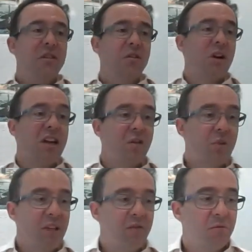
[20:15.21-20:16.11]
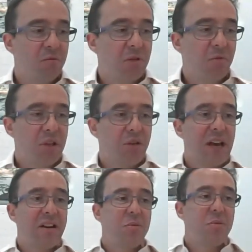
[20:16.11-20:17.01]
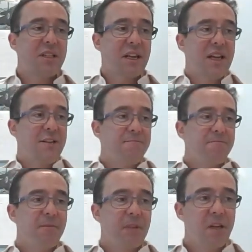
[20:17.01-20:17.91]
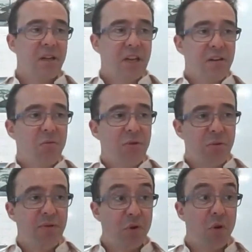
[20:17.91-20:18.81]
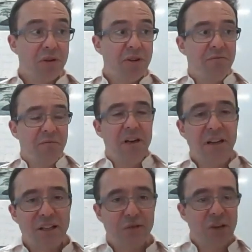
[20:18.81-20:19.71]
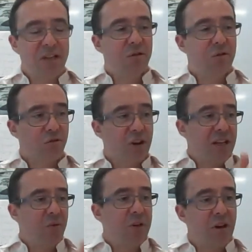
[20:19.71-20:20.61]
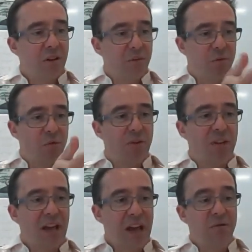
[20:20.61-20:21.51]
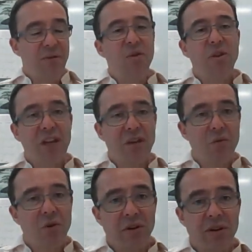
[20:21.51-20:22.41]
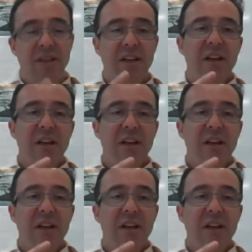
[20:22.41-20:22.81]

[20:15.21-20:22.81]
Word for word: And the way that we we do that is we say, okay, we, we've got a list of ratings already, and we know that broadly how we've got here works.